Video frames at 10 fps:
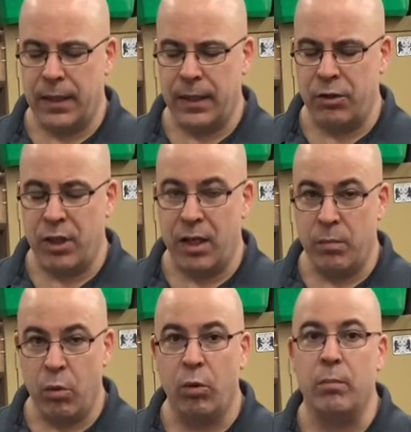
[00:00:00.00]
shaded
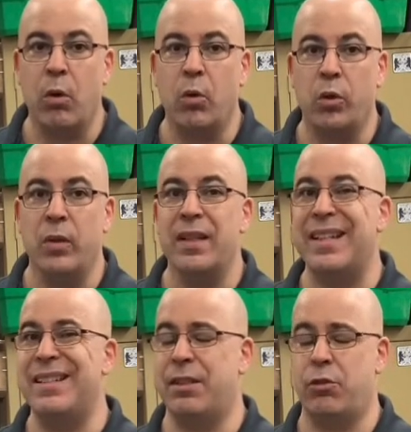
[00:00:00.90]
pole motor
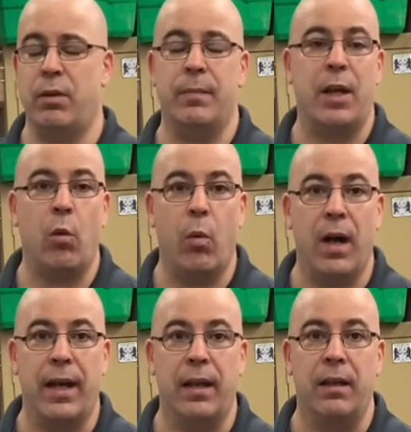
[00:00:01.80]
is extremely
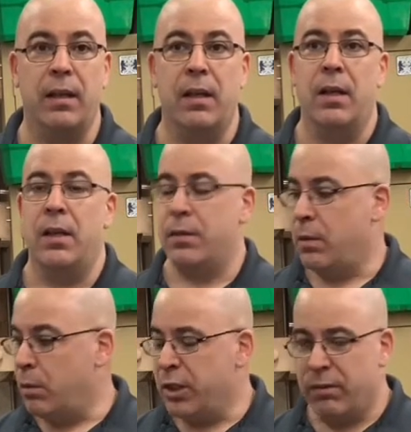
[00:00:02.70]
quiet. So
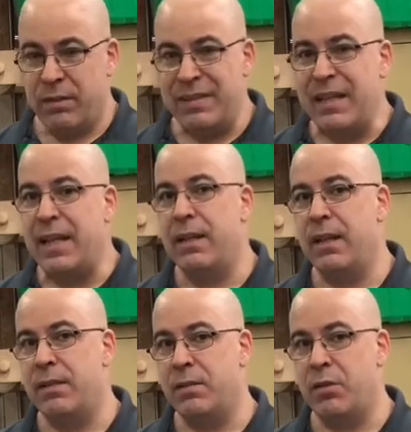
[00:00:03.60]
you'll see it
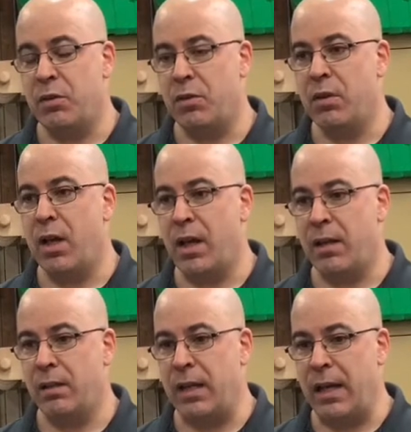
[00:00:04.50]
in certain
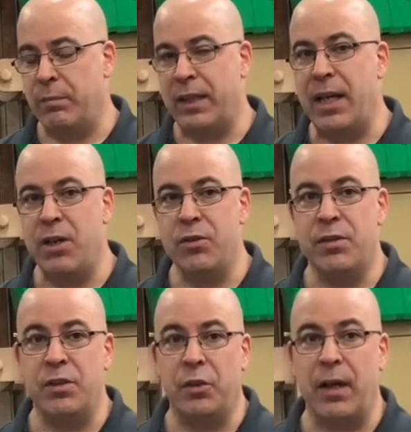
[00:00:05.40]
applications in
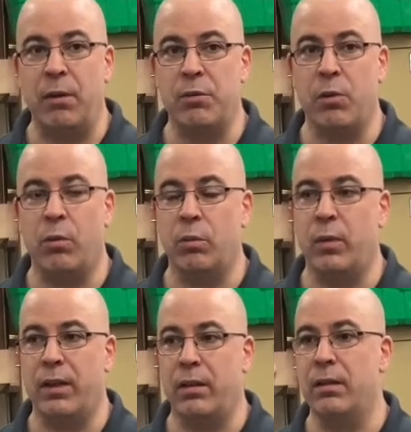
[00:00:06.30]
your household
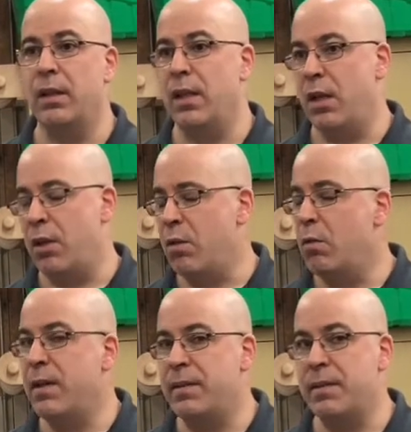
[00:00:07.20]
where
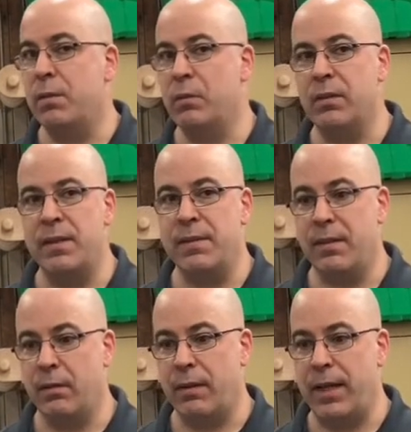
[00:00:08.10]
noise is a real
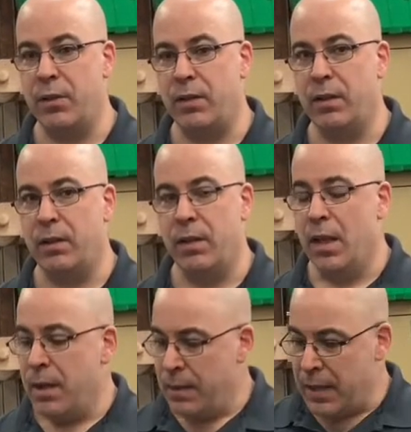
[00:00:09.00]
consideration.
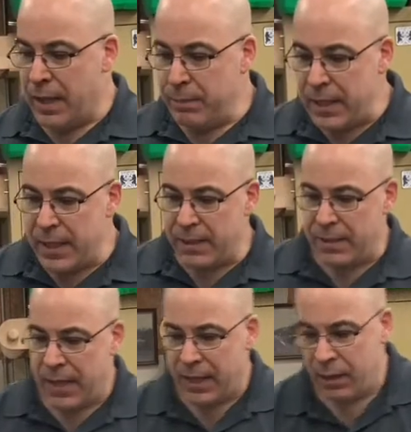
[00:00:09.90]
That being
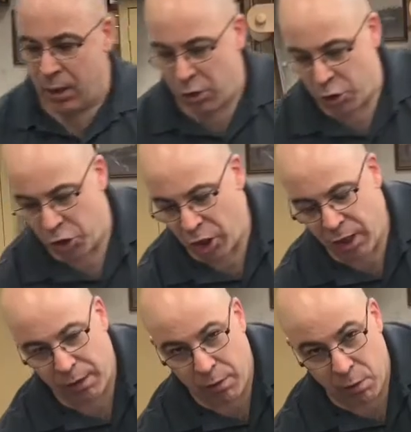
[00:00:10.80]
said, they're
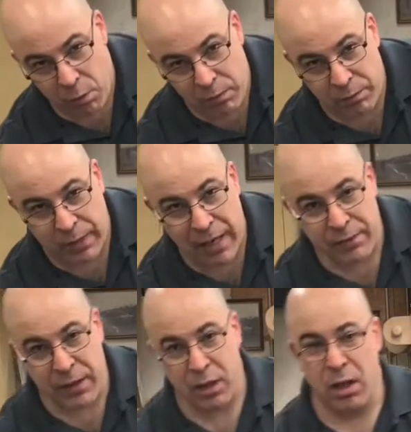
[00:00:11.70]
not known for having
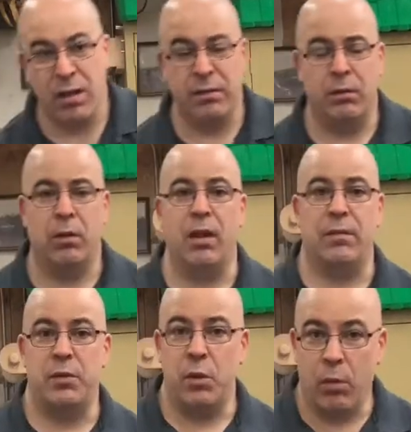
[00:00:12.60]
an awful lot of
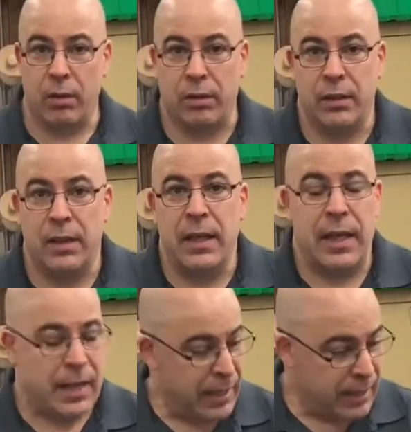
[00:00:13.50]
torque.
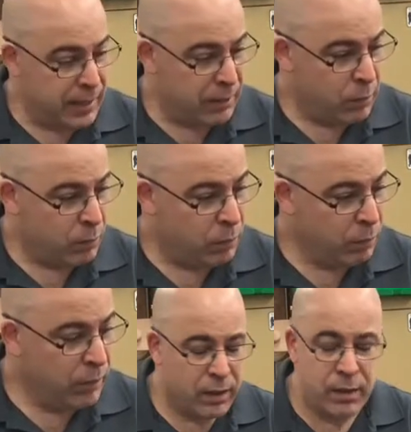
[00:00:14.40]
And what
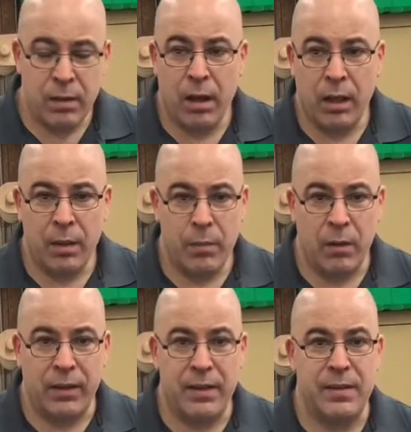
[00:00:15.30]
we're to talk about
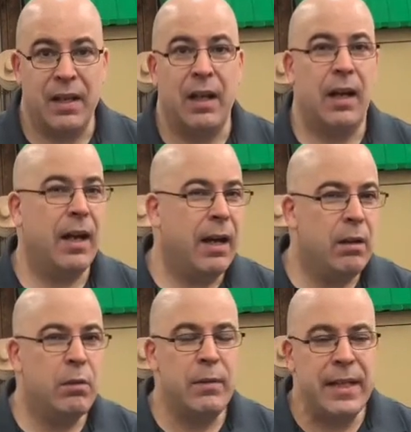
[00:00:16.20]
is how do
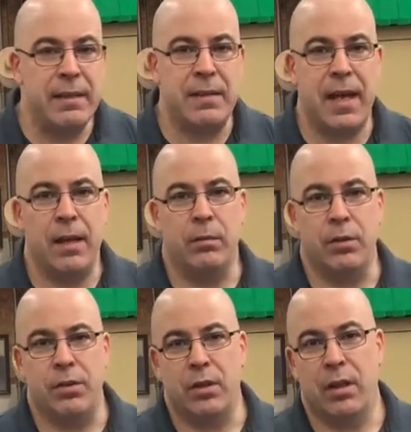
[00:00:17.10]
we establish
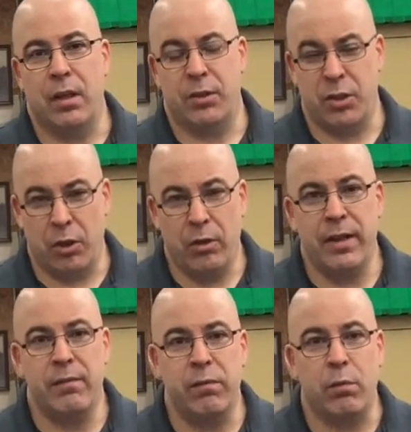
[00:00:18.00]
a
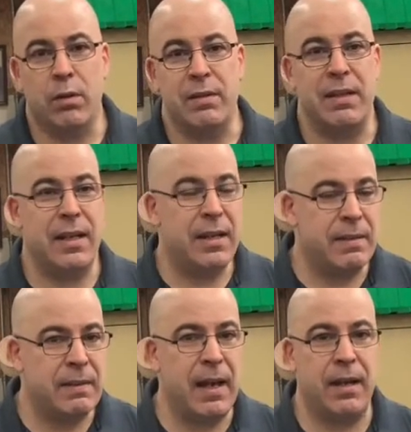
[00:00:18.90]
turning force
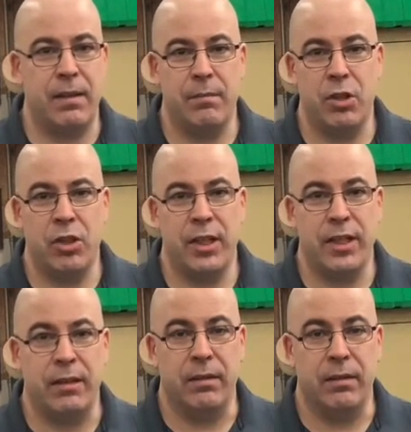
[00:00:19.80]
inside of the machine?